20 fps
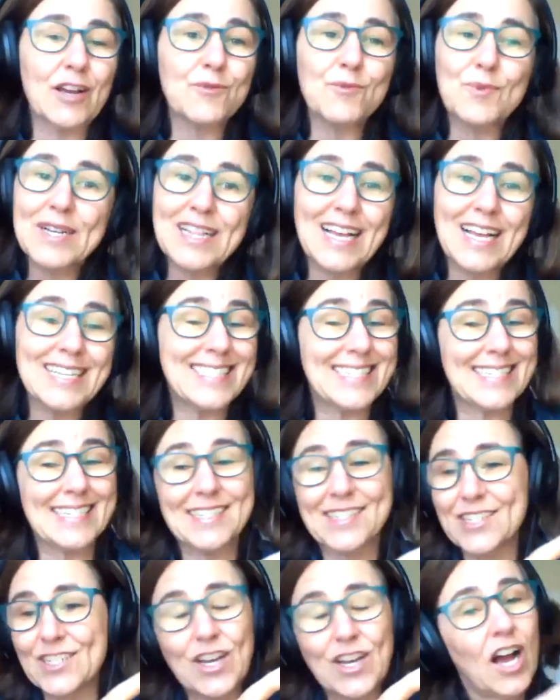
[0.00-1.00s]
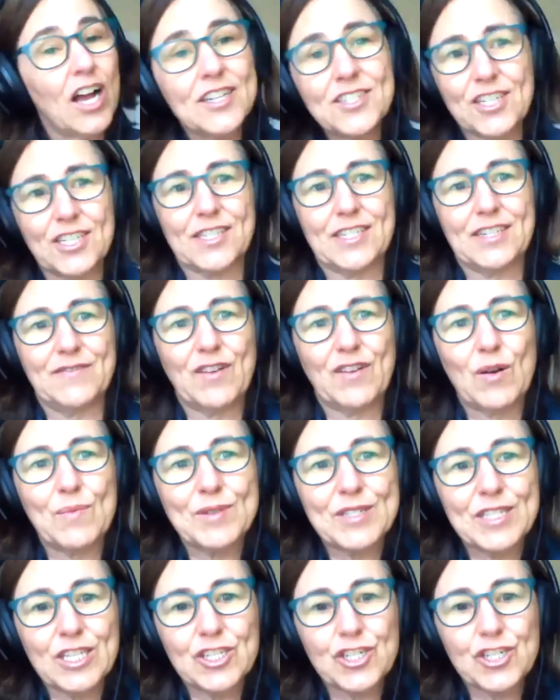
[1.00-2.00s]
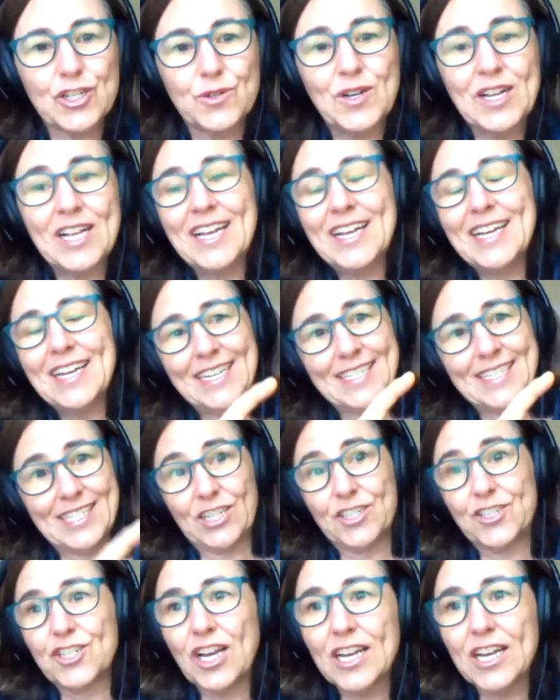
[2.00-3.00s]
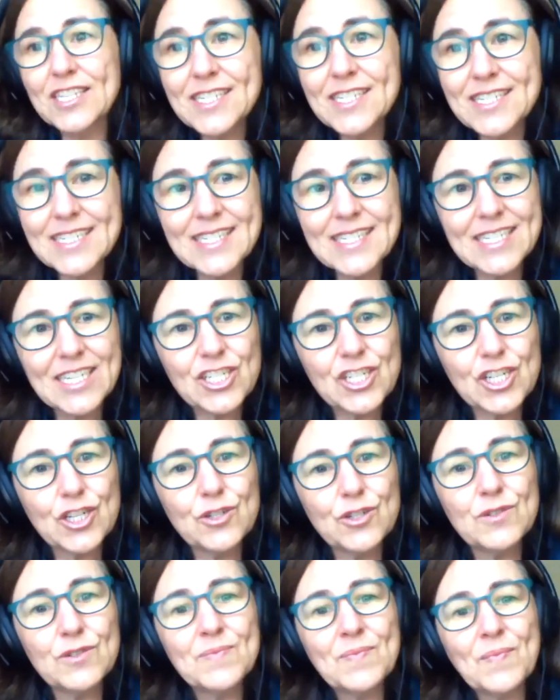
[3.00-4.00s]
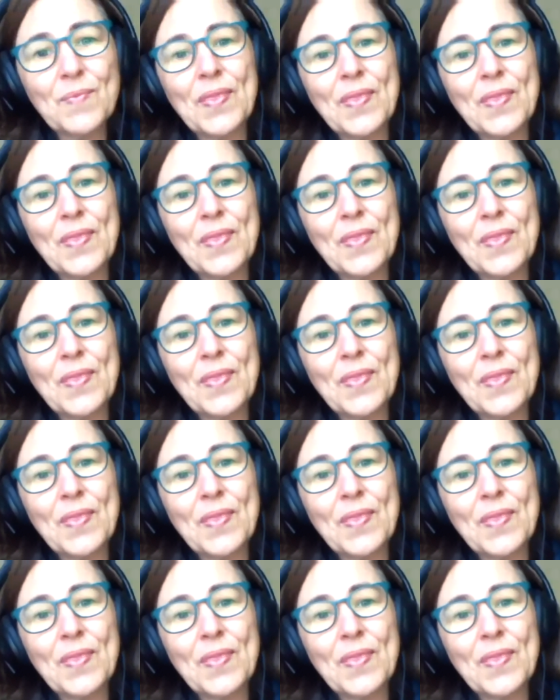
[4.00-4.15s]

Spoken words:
I realized it's not just an environmental issue. It's a justice issue.